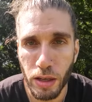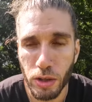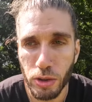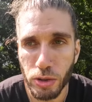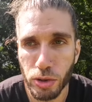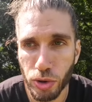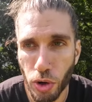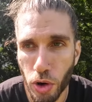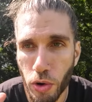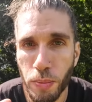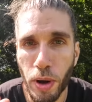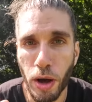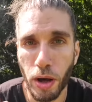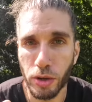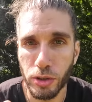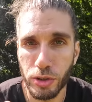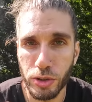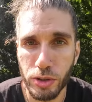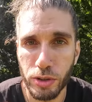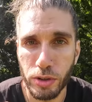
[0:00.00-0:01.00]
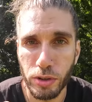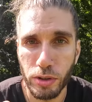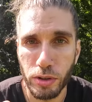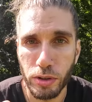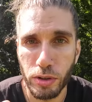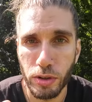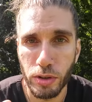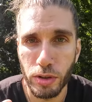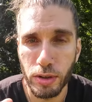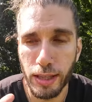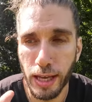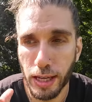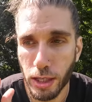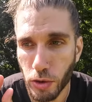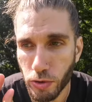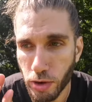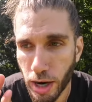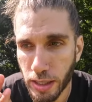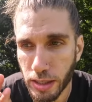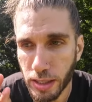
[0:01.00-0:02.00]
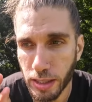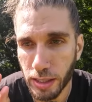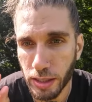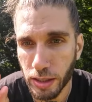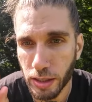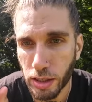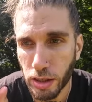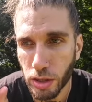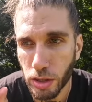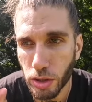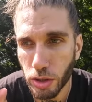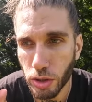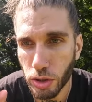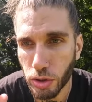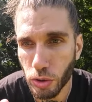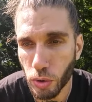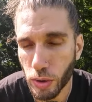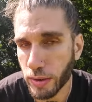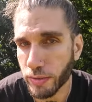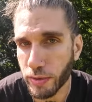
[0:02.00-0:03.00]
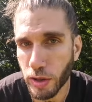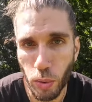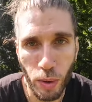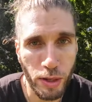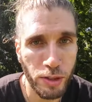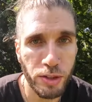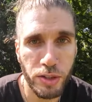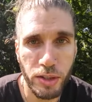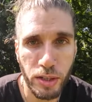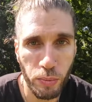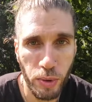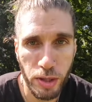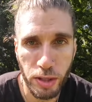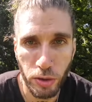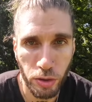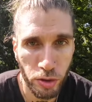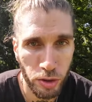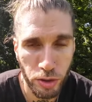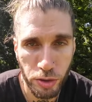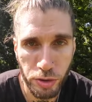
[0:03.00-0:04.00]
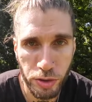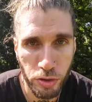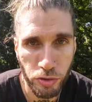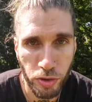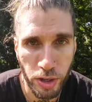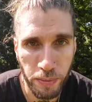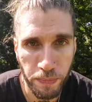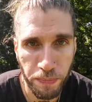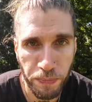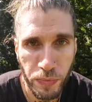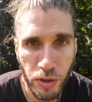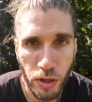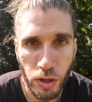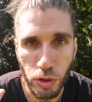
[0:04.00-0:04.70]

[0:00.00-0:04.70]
So much that you're actually not even questioning whether you're going to lucid dream.